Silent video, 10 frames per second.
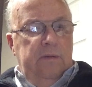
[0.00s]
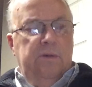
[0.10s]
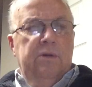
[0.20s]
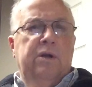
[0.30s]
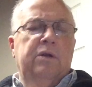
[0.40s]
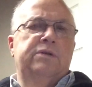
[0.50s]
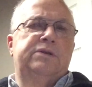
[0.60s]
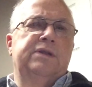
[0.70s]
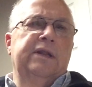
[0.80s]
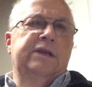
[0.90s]
who
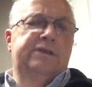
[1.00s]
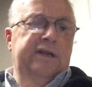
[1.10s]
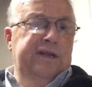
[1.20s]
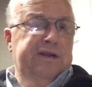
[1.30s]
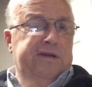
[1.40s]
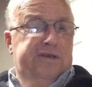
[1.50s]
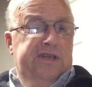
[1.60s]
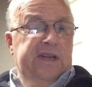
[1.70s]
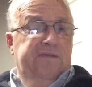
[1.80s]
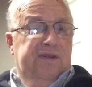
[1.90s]
learns to listen
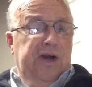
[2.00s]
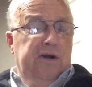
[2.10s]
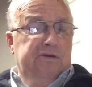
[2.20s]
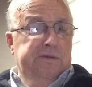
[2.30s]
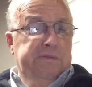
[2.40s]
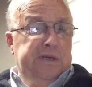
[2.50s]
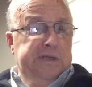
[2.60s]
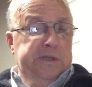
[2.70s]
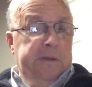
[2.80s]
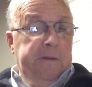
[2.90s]
instead of talk so
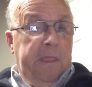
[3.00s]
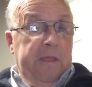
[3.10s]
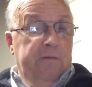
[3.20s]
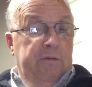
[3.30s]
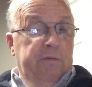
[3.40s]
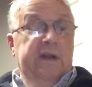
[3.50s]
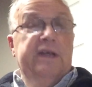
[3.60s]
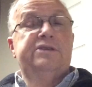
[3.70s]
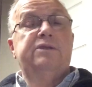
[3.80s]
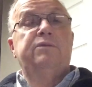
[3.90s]
much. When we
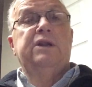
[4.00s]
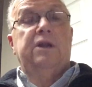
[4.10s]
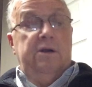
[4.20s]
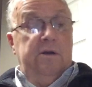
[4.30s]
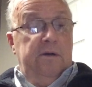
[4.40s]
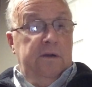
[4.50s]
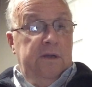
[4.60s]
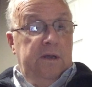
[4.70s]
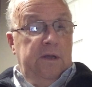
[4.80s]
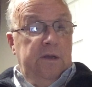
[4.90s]
listen, we learn.
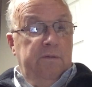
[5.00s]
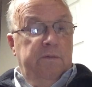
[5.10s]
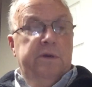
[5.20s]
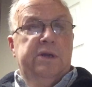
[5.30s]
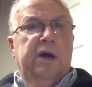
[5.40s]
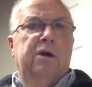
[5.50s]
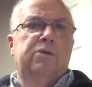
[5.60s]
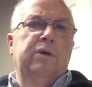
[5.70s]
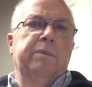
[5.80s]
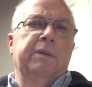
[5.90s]
When we
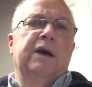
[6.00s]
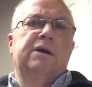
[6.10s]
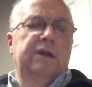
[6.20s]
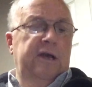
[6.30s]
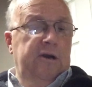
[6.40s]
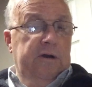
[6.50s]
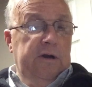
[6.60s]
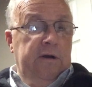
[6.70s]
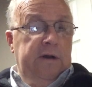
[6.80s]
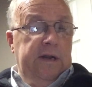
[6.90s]
talk, we block
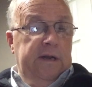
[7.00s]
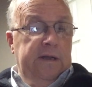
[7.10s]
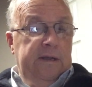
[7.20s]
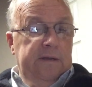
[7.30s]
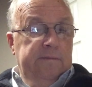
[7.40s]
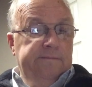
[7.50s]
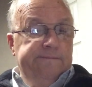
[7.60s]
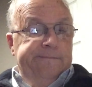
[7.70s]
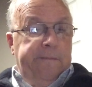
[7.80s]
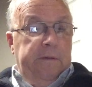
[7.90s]
learning.
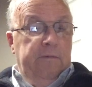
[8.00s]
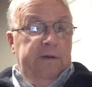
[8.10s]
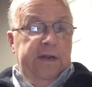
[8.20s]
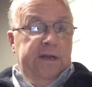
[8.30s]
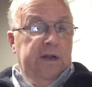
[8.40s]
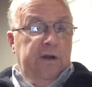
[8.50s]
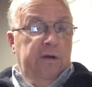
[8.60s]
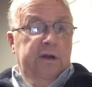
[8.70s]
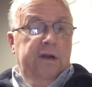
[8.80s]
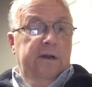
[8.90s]
We need to
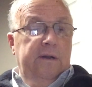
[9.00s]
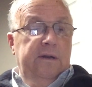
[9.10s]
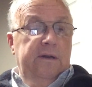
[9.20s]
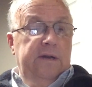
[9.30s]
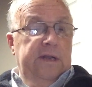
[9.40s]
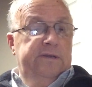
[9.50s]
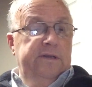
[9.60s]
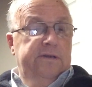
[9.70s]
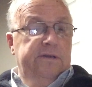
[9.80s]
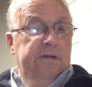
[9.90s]
learn to
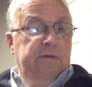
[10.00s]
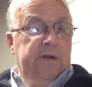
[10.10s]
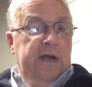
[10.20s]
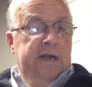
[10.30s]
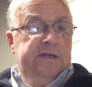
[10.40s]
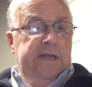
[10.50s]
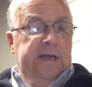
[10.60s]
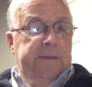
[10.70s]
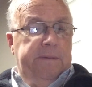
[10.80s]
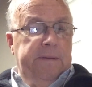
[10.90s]
listen so that we can honestly
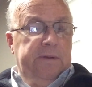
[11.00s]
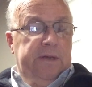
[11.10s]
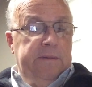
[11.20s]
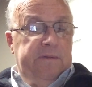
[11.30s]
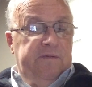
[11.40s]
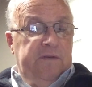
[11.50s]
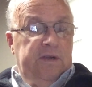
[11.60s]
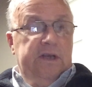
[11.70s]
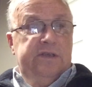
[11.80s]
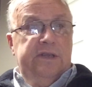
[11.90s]
help people come
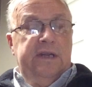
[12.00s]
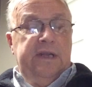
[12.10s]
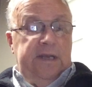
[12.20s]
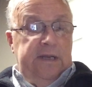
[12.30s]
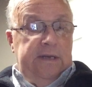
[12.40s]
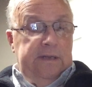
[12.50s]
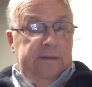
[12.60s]
to us in need.